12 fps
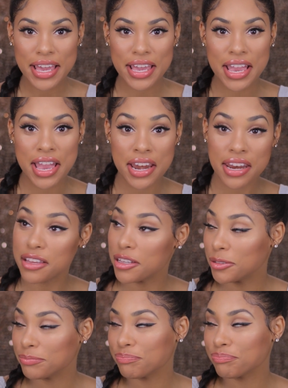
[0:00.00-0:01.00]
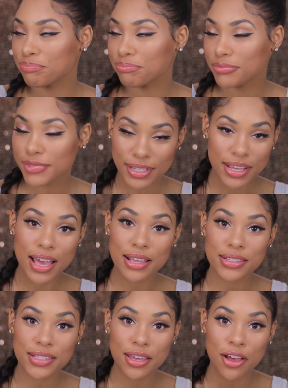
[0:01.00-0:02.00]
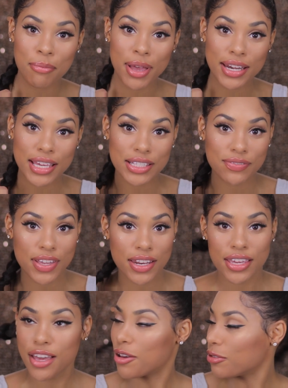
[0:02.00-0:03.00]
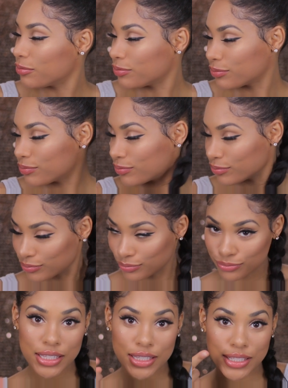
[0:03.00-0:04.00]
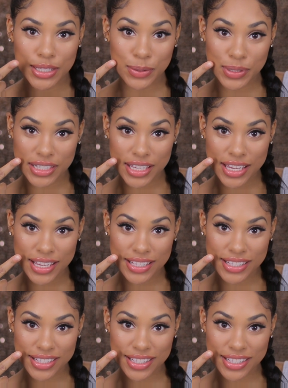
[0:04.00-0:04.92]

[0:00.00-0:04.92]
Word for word: And um, I'll see y'all in my next video. Deuces.